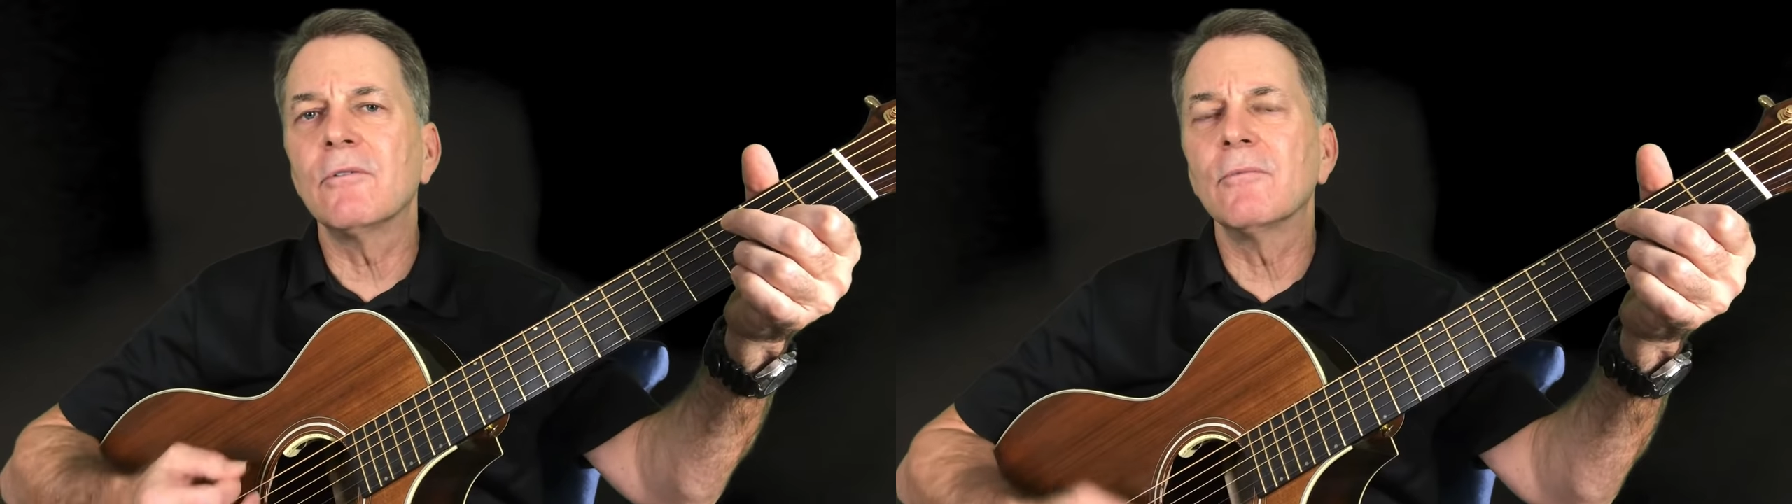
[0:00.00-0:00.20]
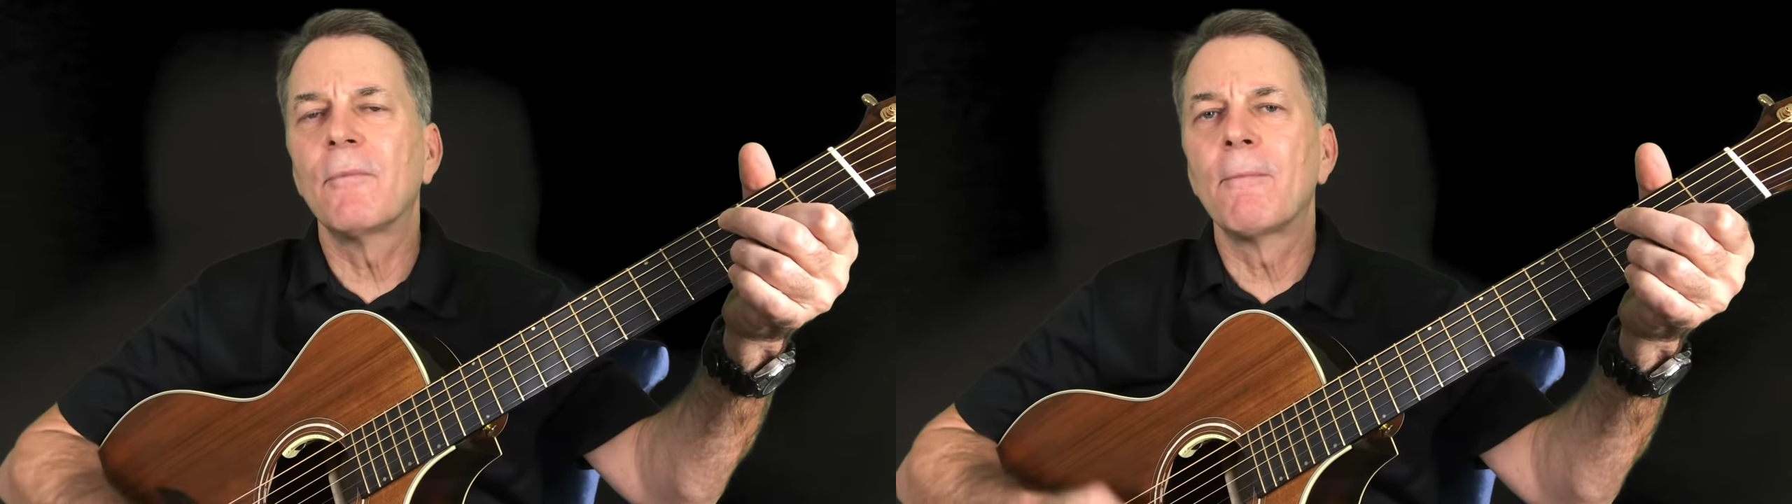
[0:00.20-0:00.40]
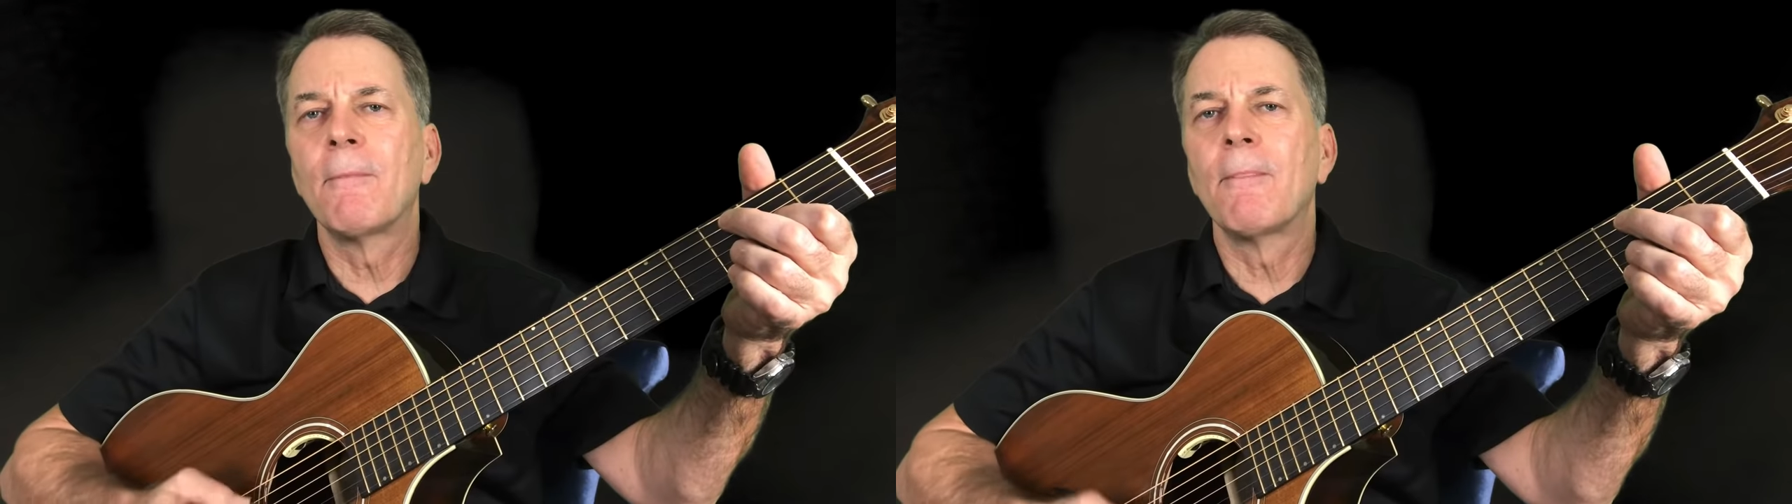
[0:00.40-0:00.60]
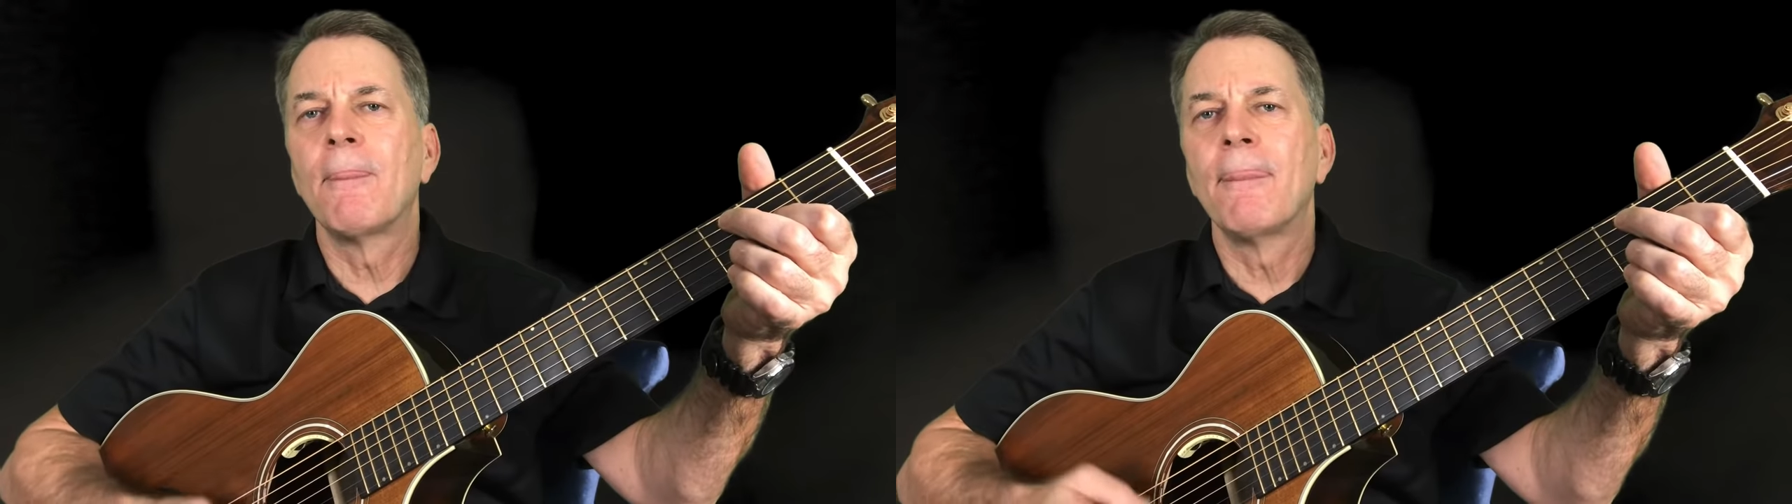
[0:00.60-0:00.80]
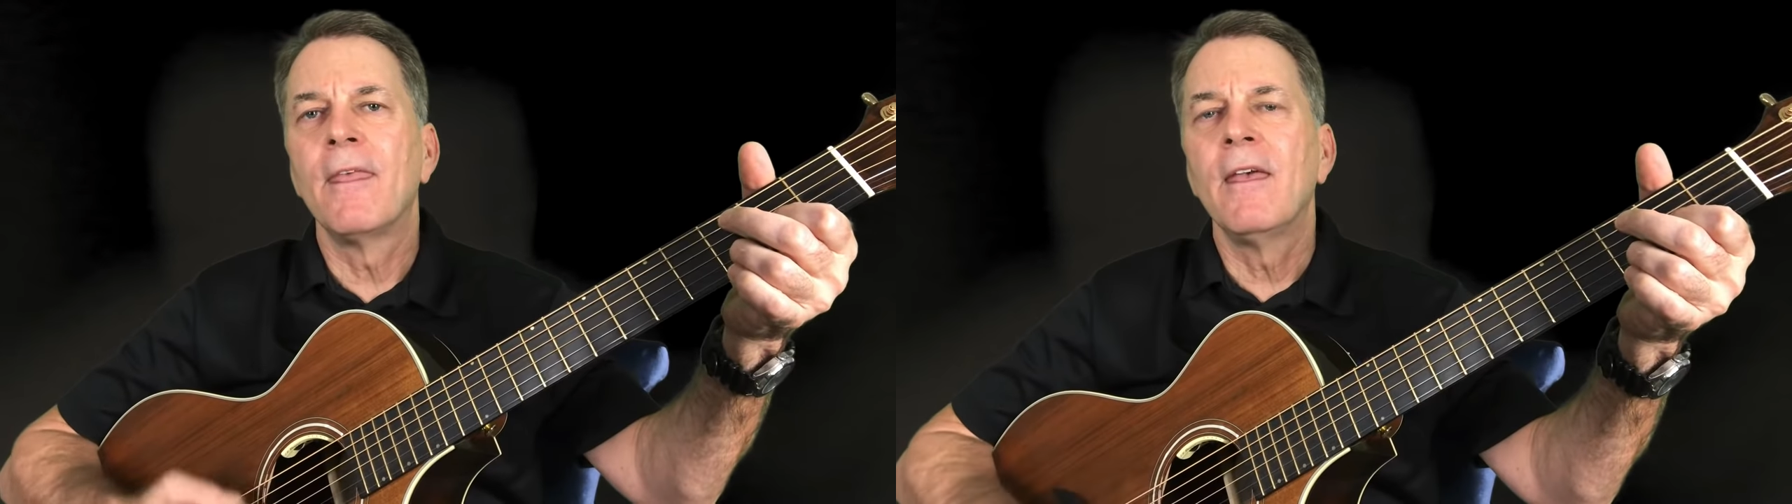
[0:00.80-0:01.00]

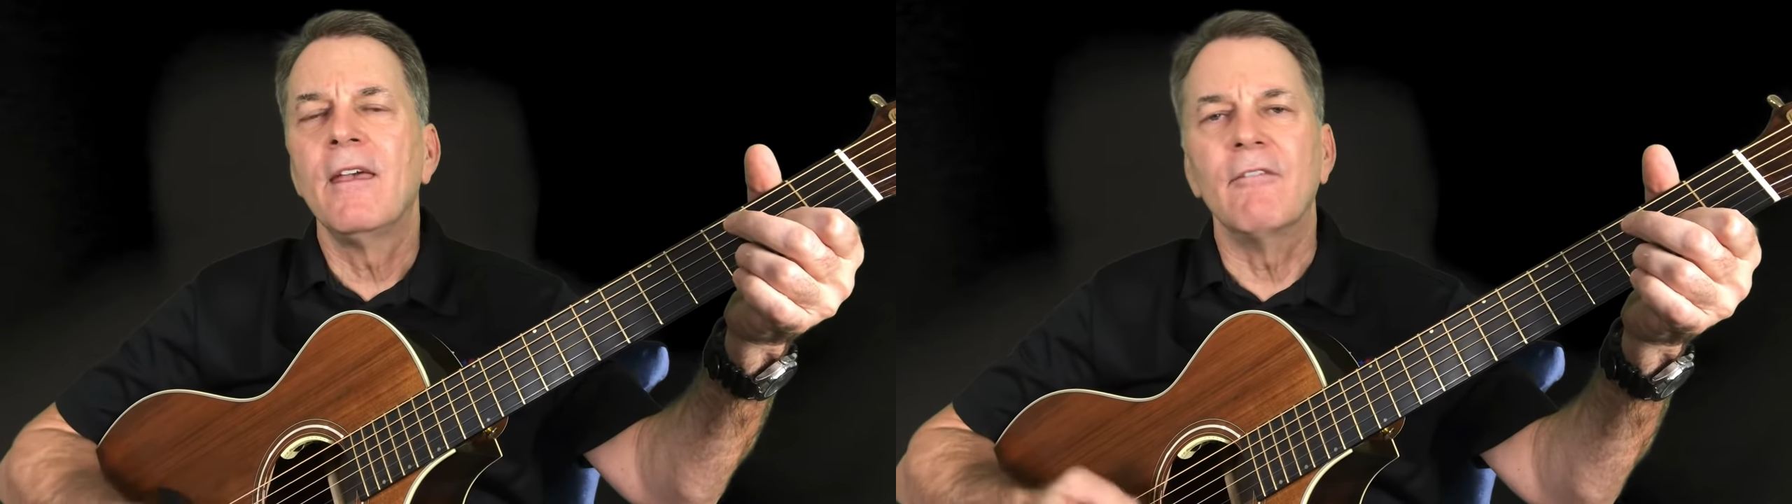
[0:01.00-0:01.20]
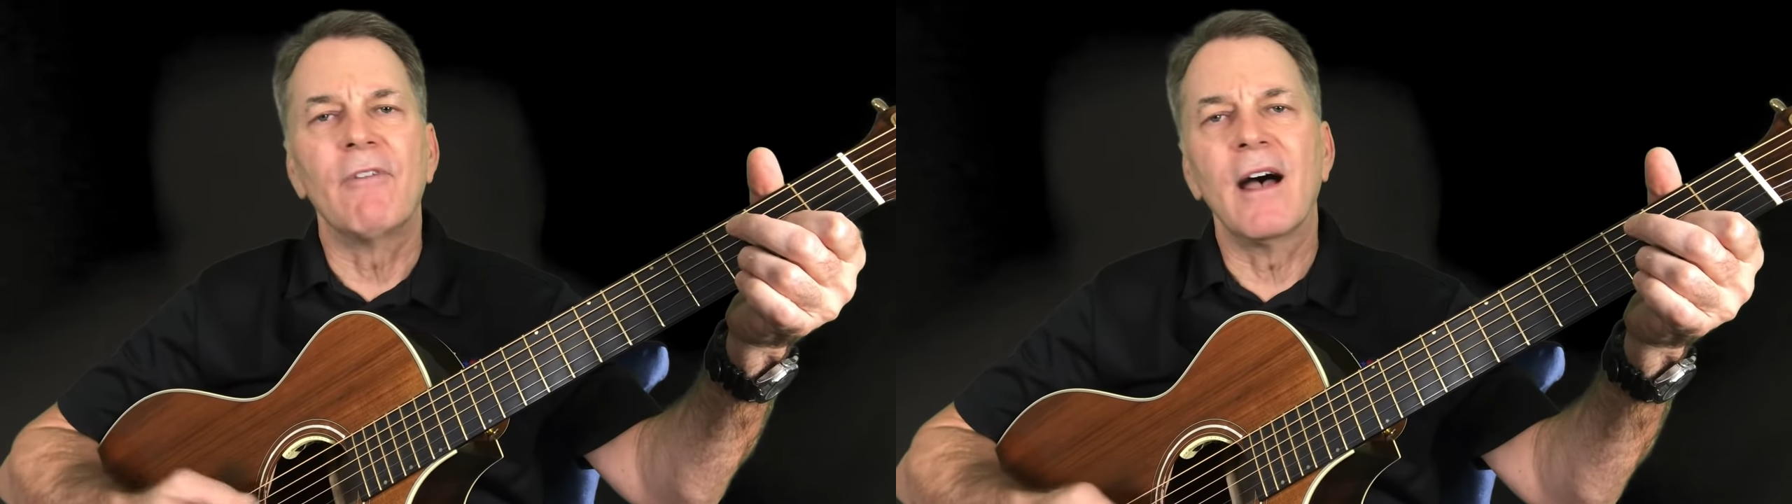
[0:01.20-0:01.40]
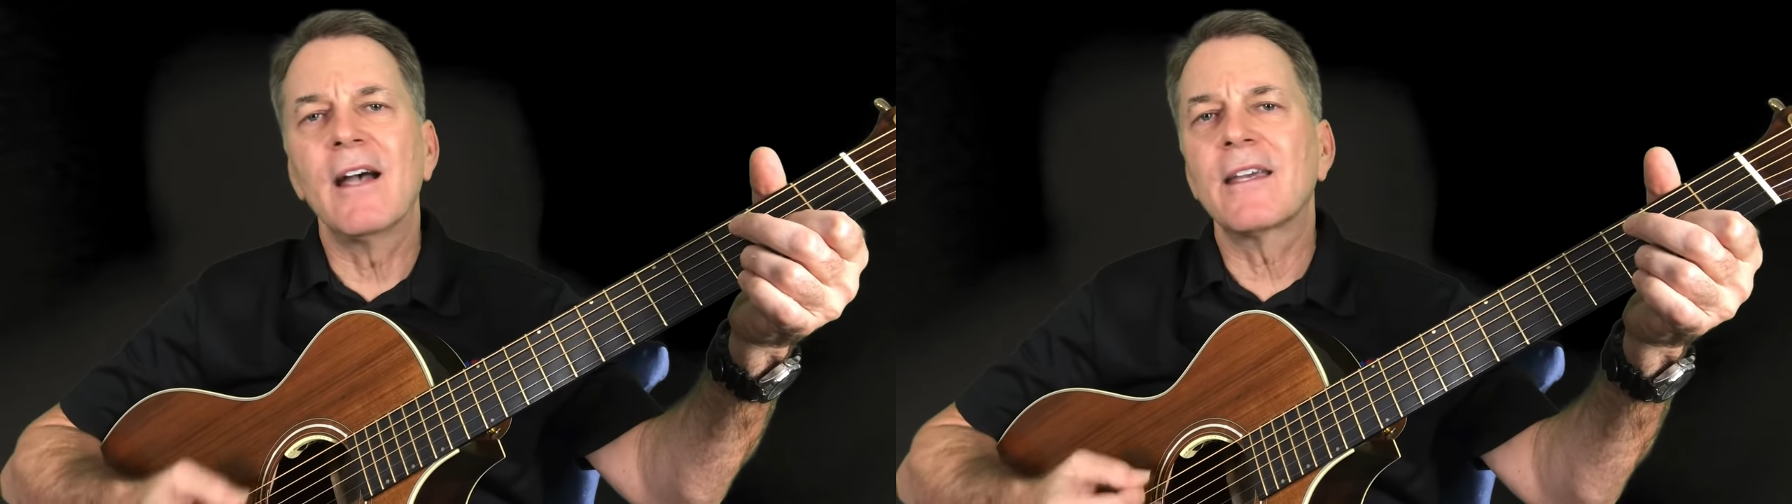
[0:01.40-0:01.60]
If I